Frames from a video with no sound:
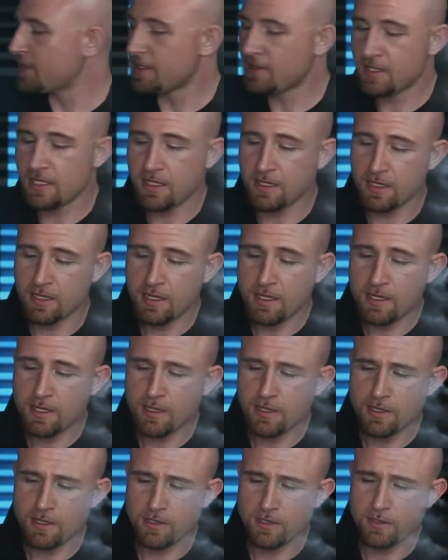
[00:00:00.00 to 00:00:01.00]
in the
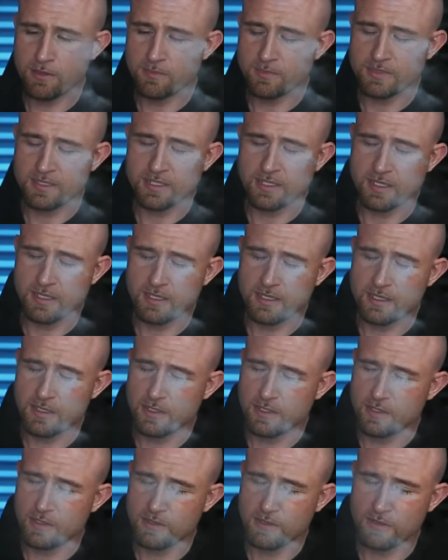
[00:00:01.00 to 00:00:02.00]
arms
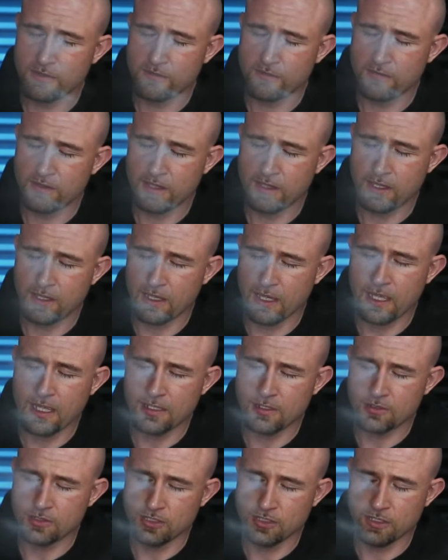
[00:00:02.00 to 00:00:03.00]
of the
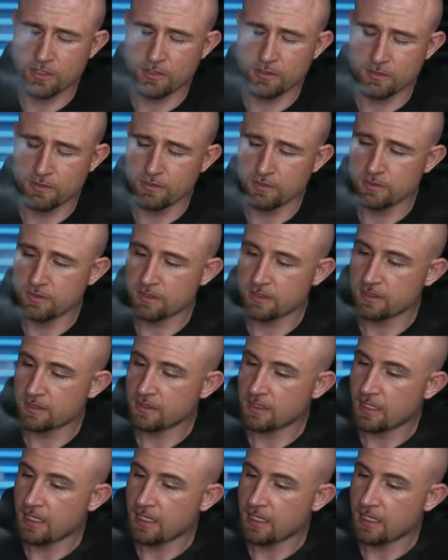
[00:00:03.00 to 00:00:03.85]
angels.